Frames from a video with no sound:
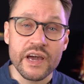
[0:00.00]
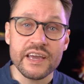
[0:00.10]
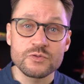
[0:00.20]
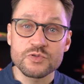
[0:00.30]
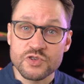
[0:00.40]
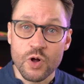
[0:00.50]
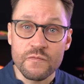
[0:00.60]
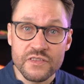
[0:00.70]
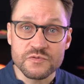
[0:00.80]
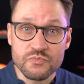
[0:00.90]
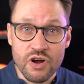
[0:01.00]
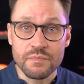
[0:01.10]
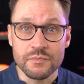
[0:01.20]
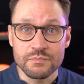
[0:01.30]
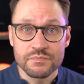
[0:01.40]
way to solve this
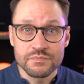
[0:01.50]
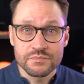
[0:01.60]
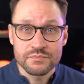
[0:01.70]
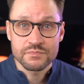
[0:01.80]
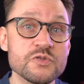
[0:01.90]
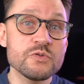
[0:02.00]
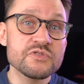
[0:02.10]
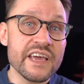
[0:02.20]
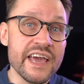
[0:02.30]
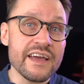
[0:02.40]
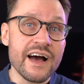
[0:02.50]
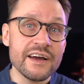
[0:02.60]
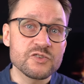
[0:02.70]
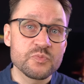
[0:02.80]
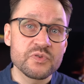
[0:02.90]
problem. We're also using
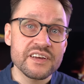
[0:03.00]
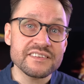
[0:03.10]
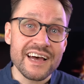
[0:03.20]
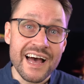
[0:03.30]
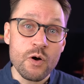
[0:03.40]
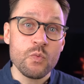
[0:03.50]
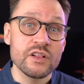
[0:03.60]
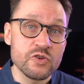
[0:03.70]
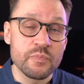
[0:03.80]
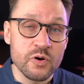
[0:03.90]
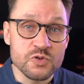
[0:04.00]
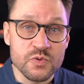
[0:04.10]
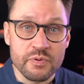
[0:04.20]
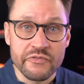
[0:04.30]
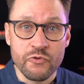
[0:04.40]
AI to predict how well your post
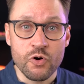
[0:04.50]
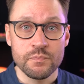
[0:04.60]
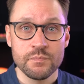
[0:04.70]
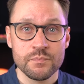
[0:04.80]
will perform.